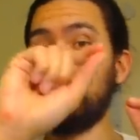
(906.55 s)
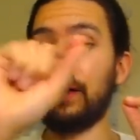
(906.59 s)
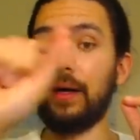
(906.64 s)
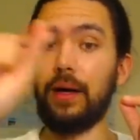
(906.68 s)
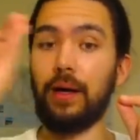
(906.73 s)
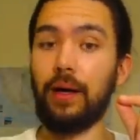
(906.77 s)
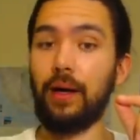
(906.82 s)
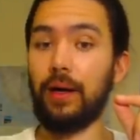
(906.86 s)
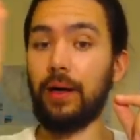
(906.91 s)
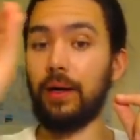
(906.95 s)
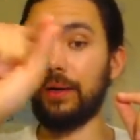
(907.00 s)

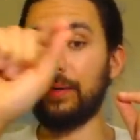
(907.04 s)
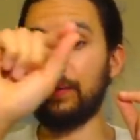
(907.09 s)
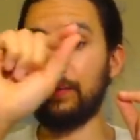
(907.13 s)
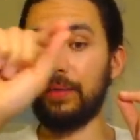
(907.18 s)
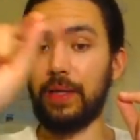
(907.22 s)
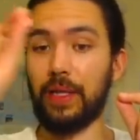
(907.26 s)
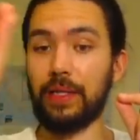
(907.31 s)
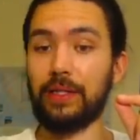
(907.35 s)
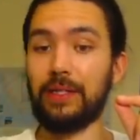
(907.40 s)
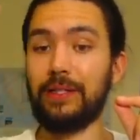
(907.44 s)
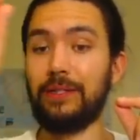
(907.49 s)

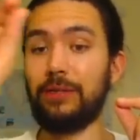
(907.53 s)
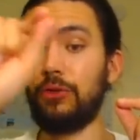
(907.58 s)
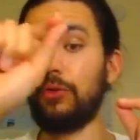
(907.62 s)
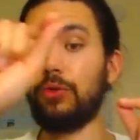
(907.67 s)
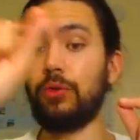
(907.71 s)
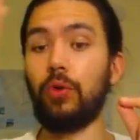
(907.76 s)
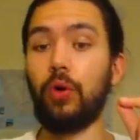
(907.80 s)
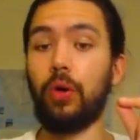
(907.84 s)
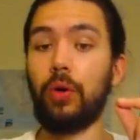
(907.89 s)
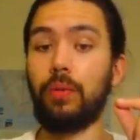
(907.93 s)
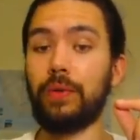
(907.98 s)
Like the
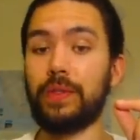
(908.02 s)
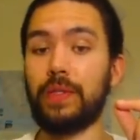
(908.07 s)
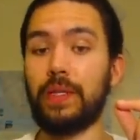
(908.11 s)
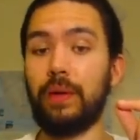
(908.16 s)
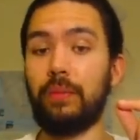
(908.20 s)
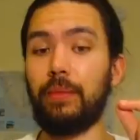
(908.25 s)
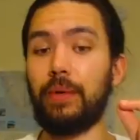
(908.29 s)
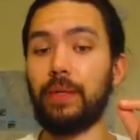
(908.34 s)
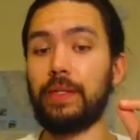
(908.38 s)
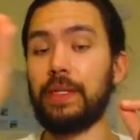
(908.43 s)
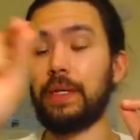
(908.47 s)
new normal
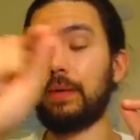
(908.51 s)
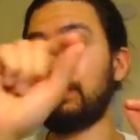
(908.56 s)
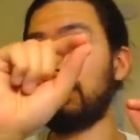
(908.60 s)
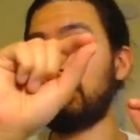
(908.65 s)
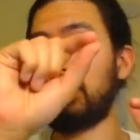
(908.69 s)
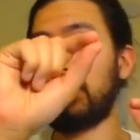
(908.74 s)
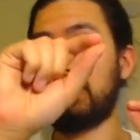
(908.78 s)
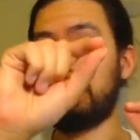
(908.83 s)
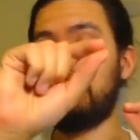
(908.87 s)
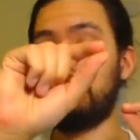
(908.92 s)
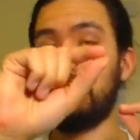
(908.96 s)
summons
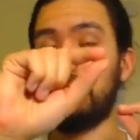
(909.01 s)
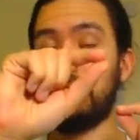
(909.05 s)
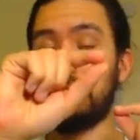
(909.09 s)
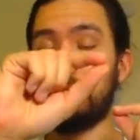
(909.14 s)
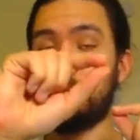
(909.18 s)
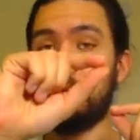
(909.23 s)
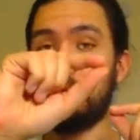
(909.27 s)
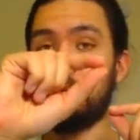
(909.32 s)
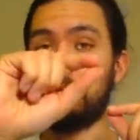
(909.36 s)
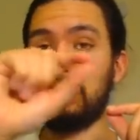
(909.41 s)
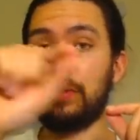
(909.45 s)
and
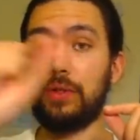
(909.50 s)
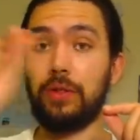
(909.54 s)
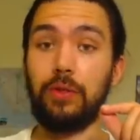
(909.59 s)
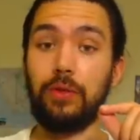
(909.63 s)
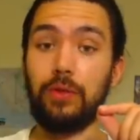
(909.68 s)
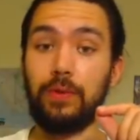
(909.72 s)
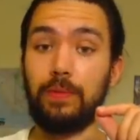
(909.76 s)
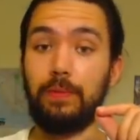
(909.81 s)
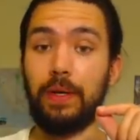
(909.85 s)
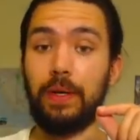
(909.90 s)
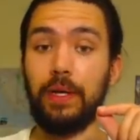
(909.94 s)
especially the
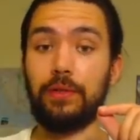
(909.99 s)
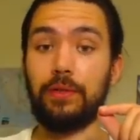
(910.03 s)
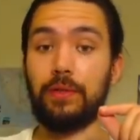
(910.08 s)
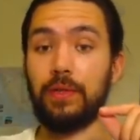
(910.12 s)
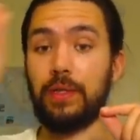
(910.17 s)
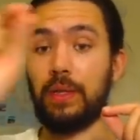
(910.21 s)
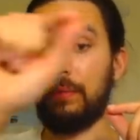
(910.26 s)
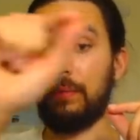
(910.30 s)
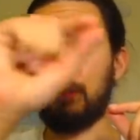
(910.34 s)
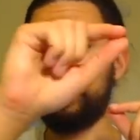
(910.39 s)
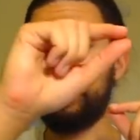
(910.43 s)
new special
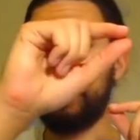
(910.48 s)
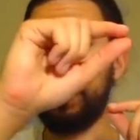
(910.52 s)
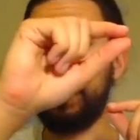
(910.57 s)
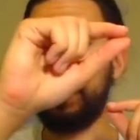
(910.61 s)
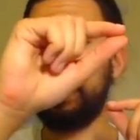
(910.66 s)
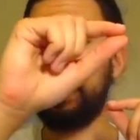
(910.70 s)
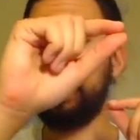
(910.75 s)
summons,